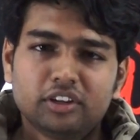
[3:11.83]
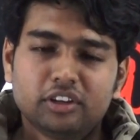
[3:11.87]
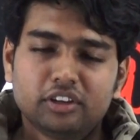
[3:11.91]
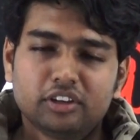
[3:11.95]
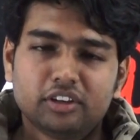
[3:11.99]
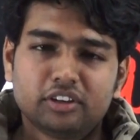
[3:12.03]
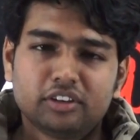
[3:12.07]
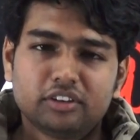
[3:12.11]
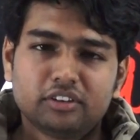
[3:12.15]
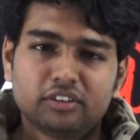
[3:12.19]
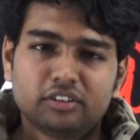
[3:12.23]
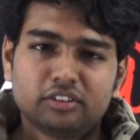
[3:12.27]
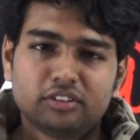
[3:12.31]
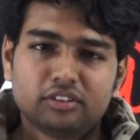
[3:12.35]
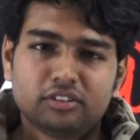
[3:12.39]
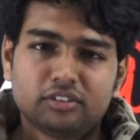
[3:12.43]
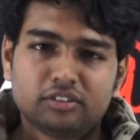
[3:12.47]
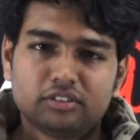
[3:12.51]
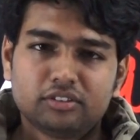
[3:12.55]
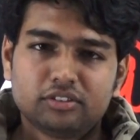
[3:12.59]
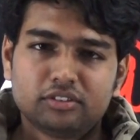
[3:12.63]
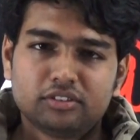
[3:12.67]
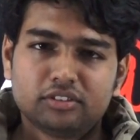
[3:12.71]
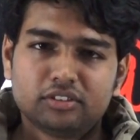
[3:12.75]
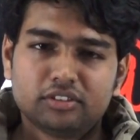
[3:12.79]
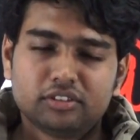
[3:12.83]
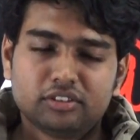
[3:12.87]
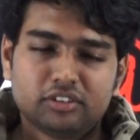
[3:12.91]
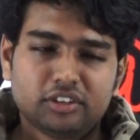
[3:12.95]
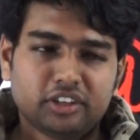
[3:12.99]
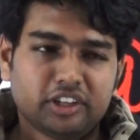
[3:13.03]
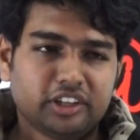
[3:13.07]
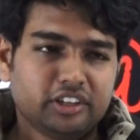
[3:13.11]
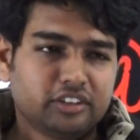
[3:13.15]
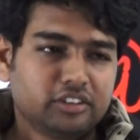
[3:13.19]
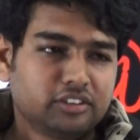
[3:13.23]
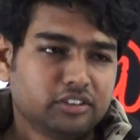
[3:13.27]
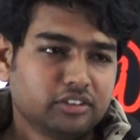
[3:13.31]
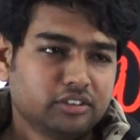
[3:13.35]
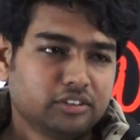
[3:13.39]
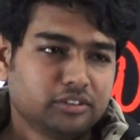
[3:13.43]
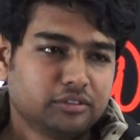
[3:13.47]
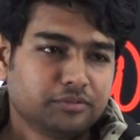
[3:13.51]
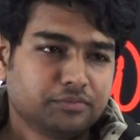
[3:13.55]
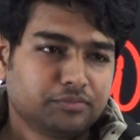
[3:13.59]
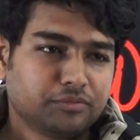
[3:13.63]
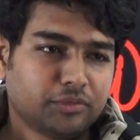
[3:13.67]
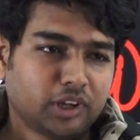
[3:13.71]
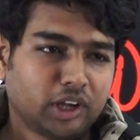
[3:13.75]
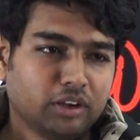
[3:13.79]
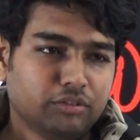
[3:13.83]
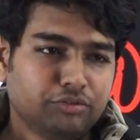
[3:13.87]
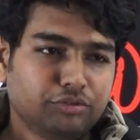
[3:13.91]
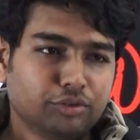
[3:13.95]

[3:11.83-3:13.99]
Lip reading: And I